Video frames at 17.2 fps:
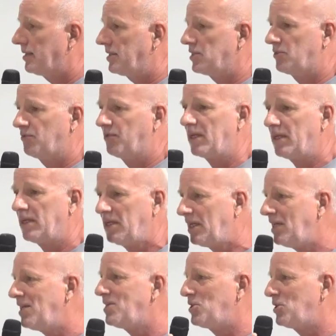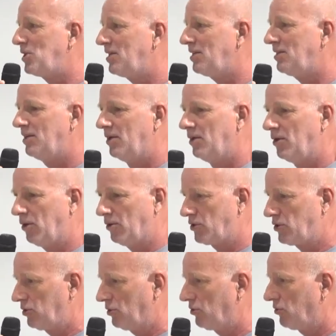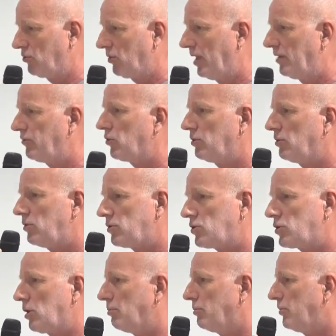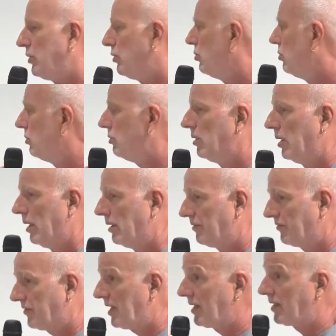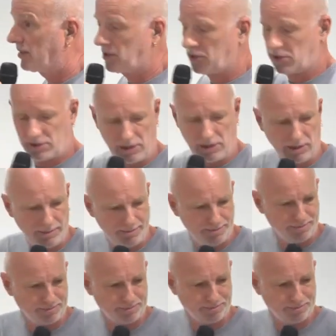it is very easy also to introduce some new things, no?